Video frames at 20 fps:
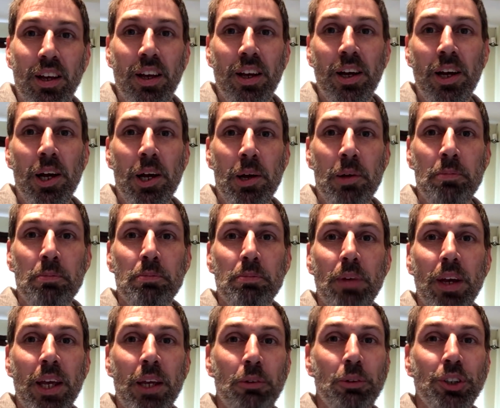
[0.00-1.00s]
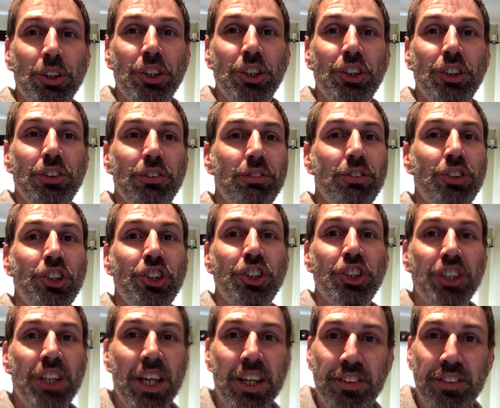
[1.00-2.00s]
It was
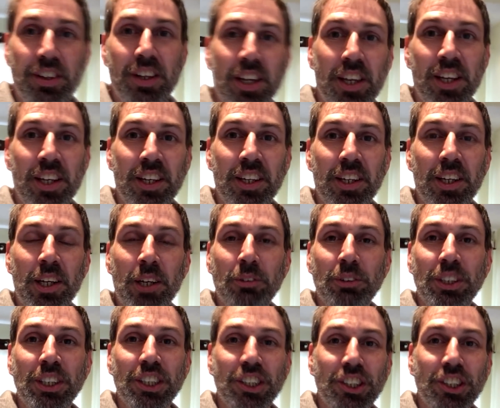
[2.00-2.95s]
skitty, it was